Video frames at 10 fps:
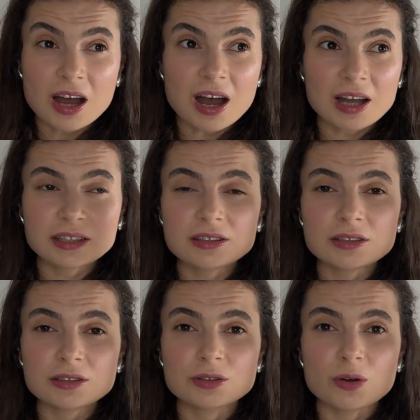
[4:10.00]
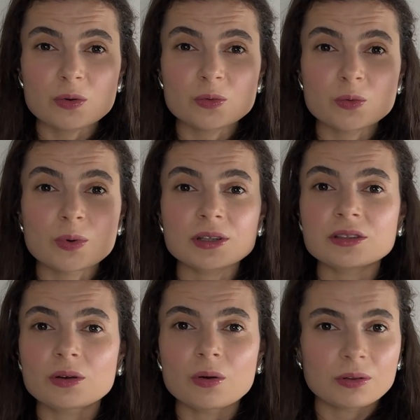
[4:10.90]
I didn't know where
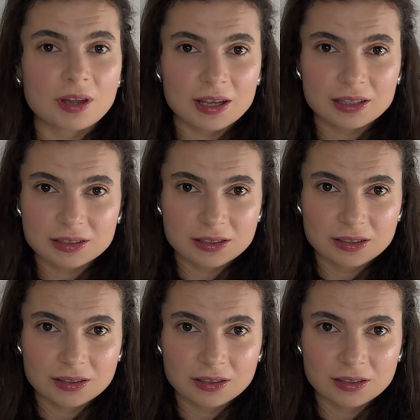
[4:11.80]
to go next.